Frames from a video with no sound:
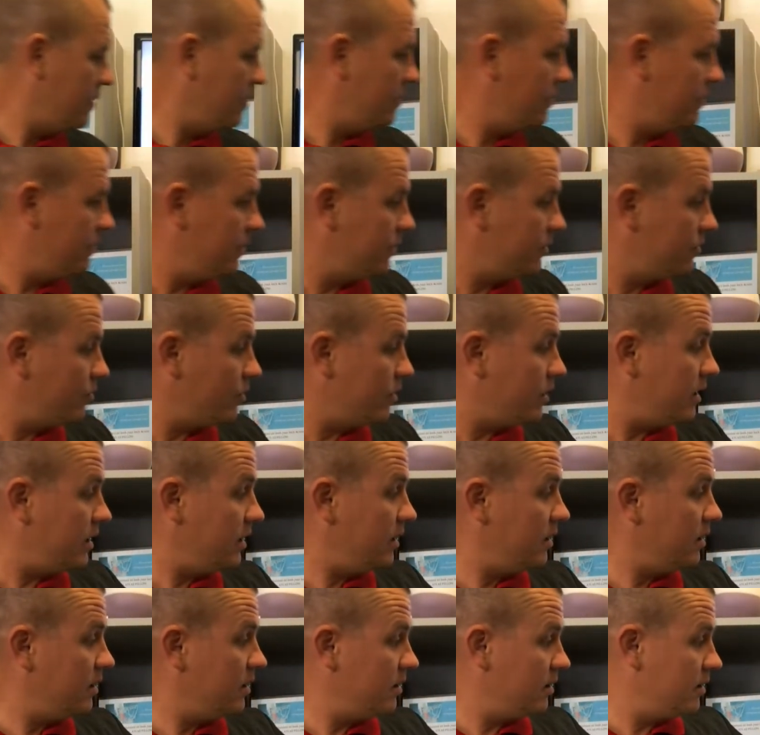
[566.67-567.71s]
This
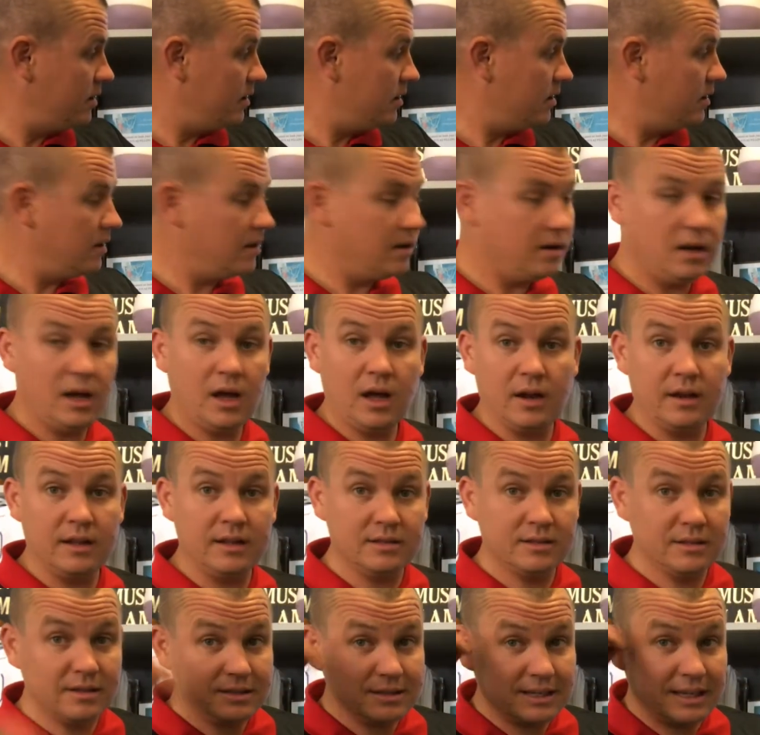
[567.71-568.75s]
one, none. It
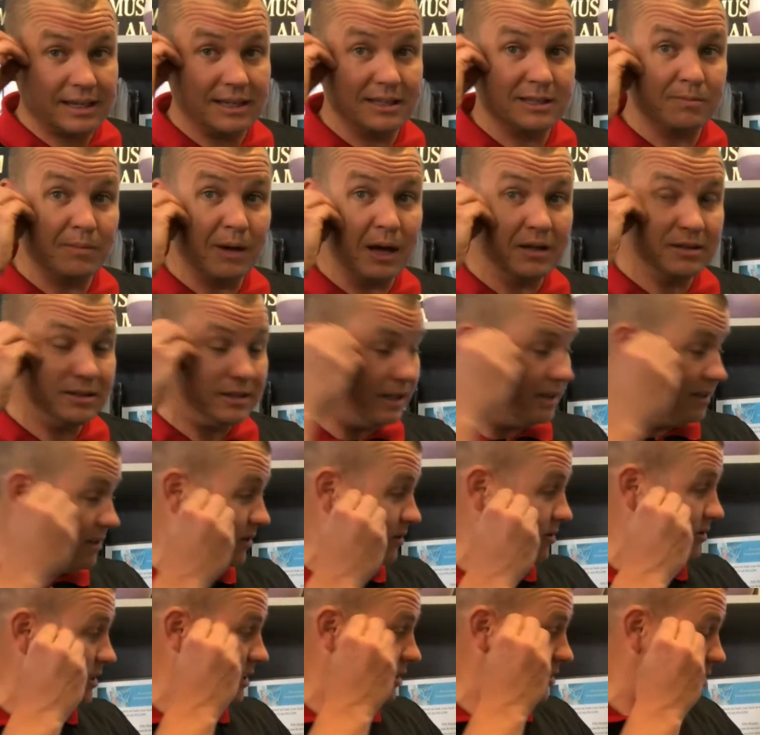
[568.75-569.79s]
looks like it's melted.
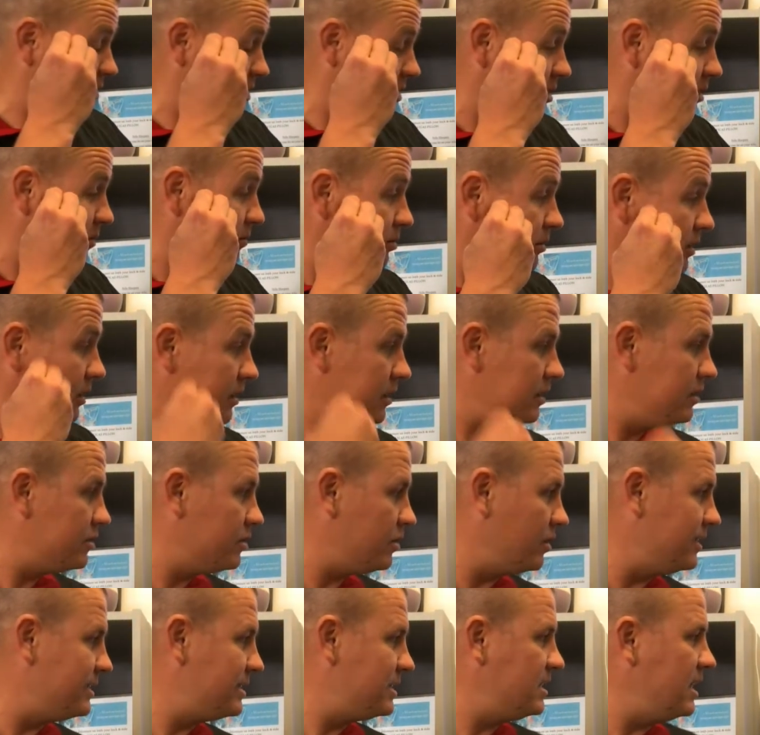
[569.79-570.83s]
Those discs are completely
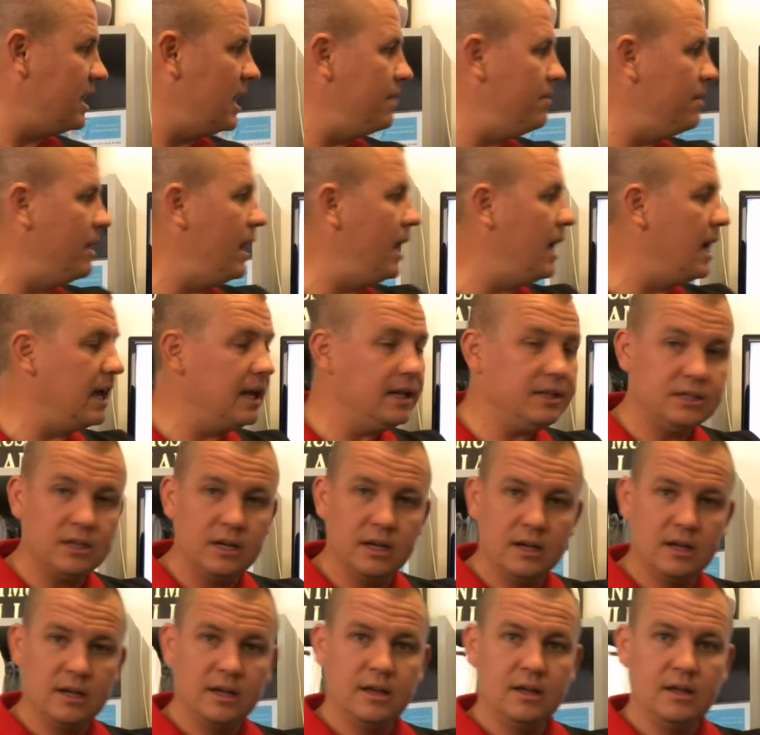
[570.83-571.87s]
destroyed. Same age.
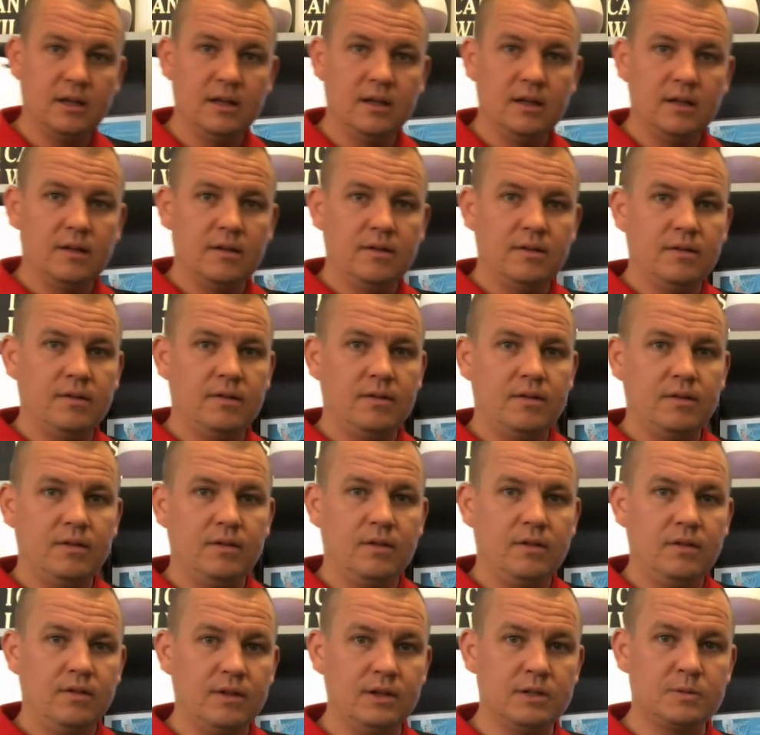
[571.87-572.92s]

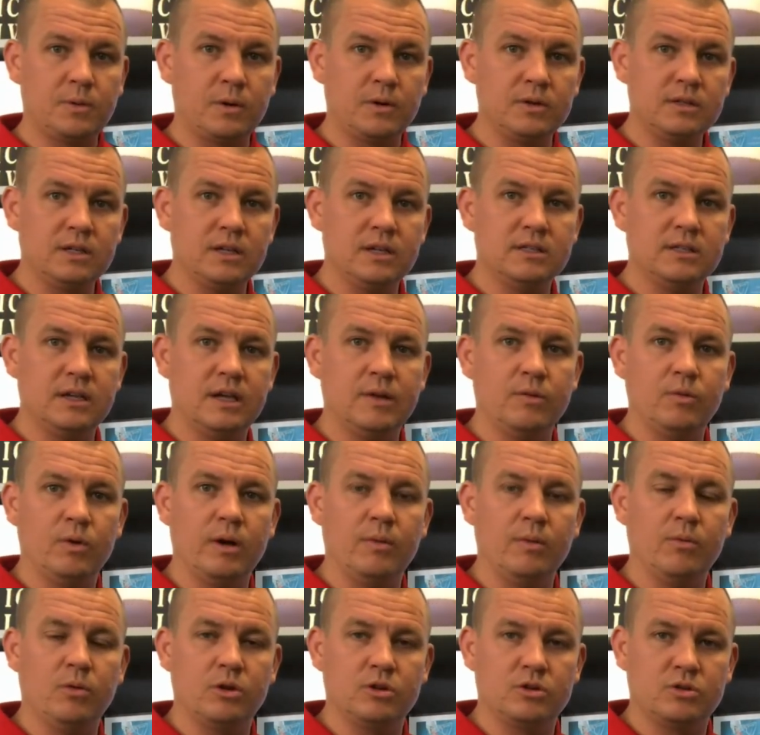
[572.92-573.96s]
This person has had way
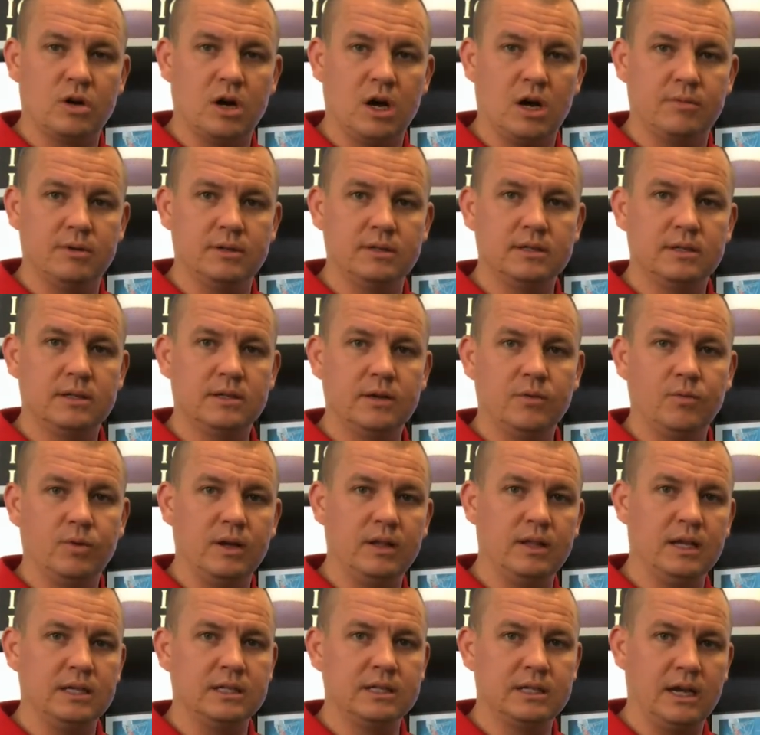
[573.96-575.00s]
more traumas and way
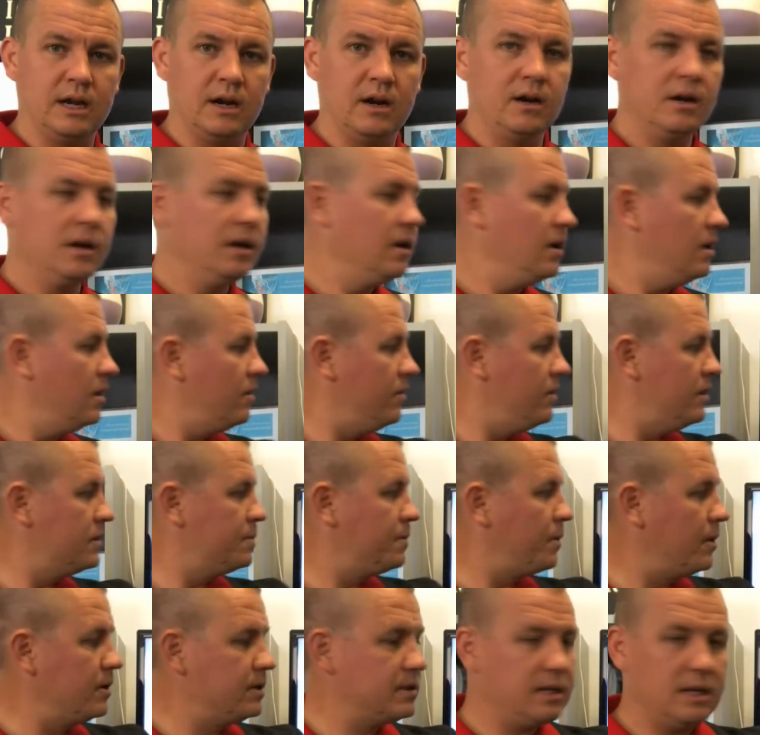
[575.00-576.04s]
less care. This
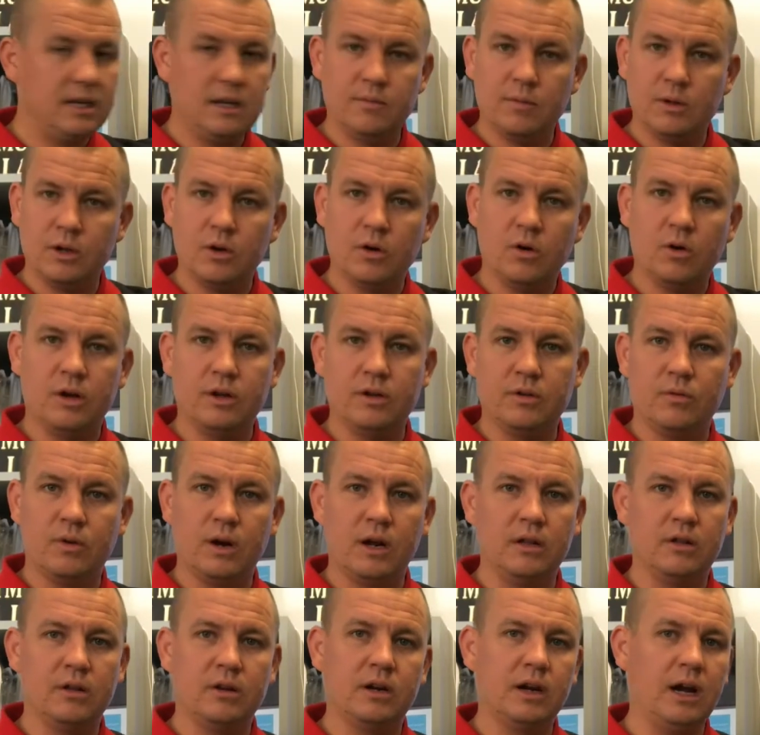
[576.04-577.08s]
person had been going to
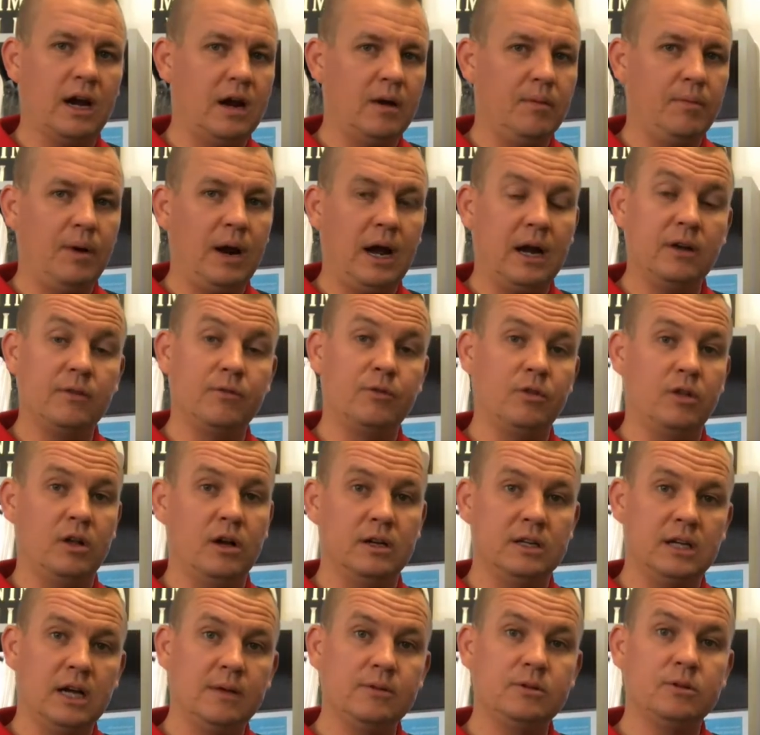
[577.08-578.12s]
regular chiropractic for a long
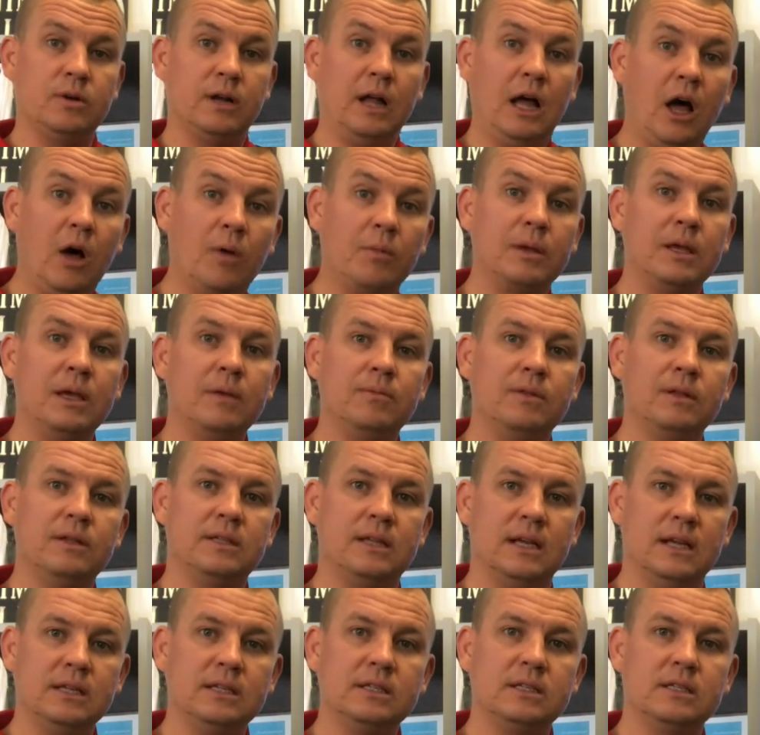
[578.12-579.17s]
time, so it helped keep the
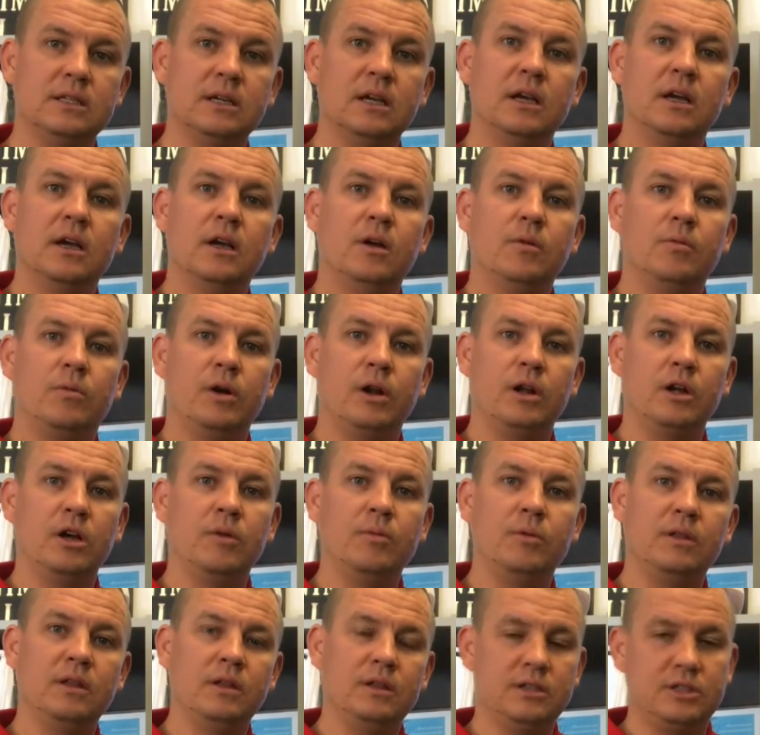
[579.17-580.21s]
discs pretty good,
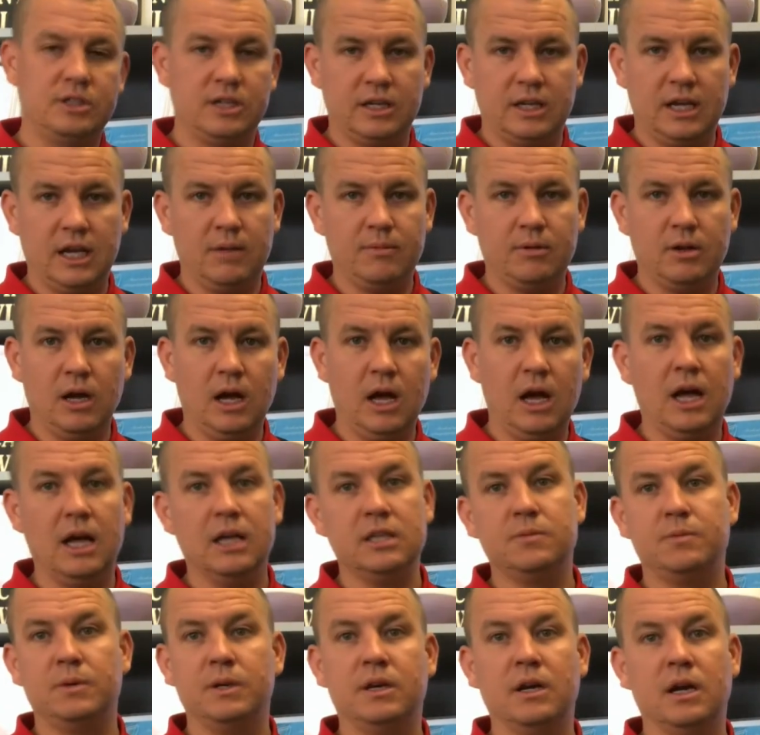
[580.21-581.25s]
but then she came to us
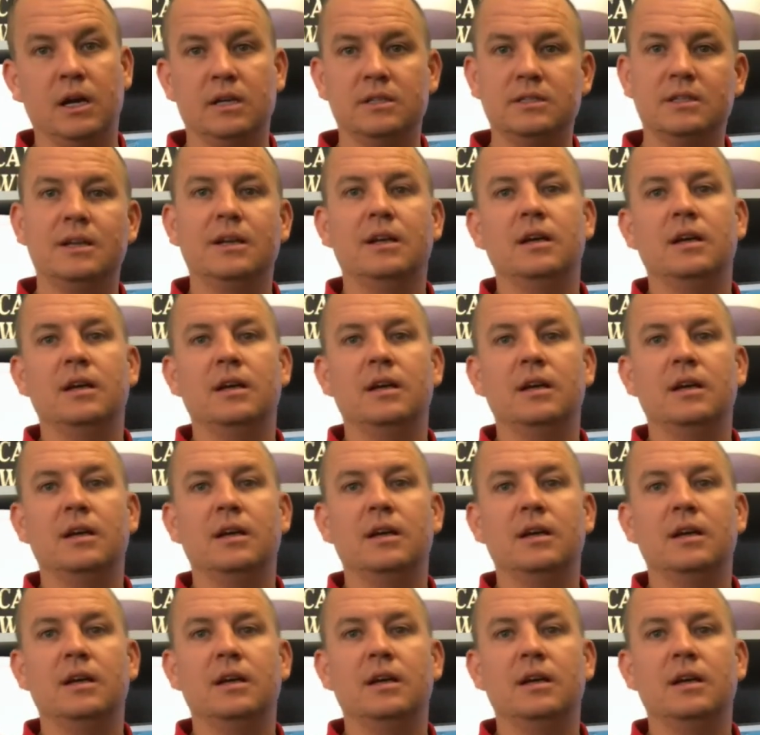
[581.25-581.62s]
because